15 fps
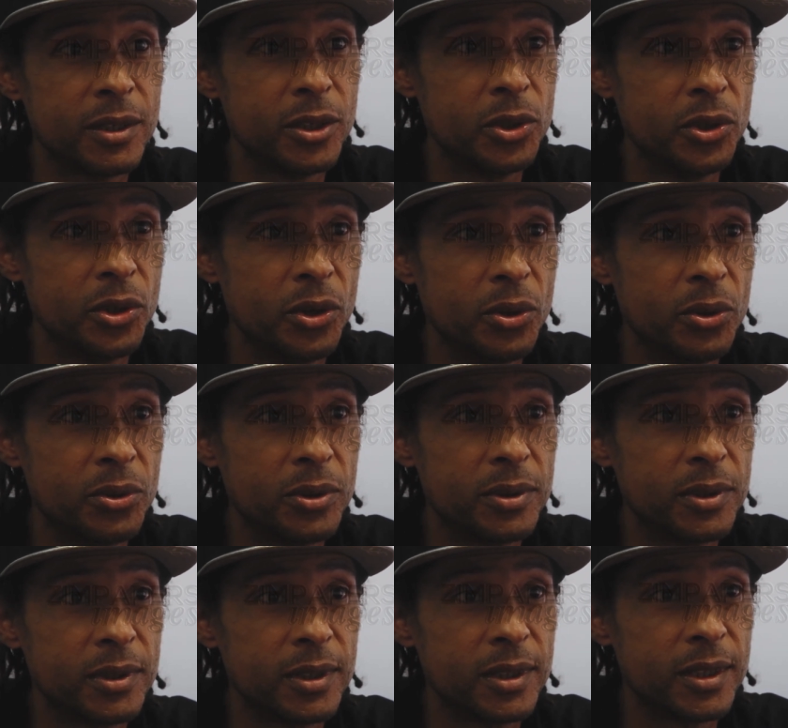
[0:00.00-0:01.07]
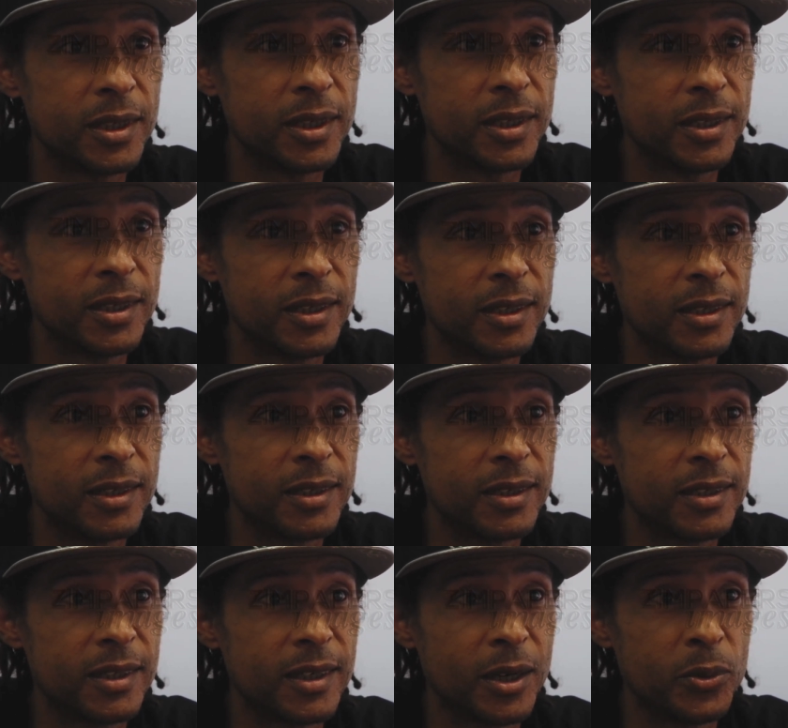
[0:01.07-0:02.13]
you know,
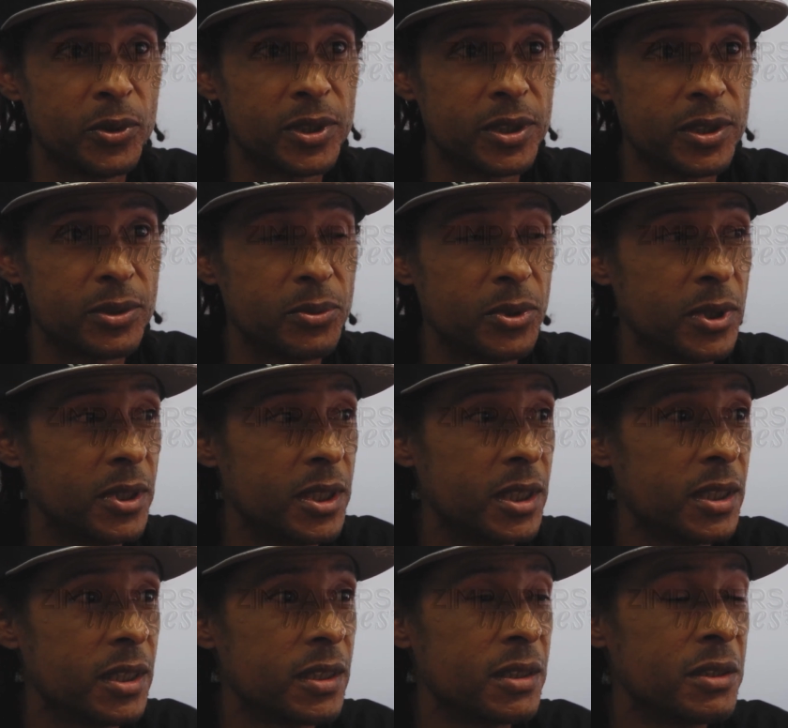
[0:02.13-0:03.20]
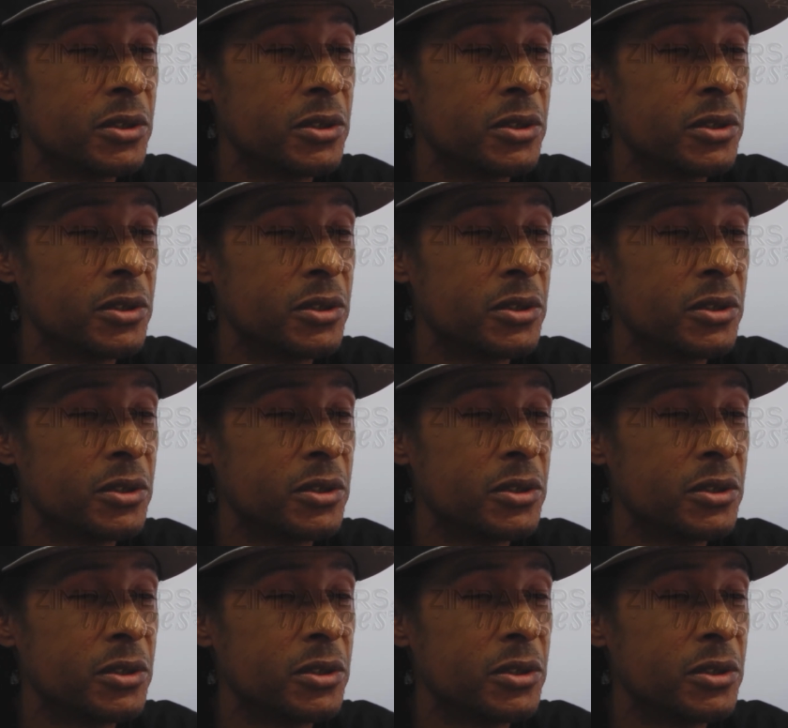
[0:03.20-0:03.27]
I was just really,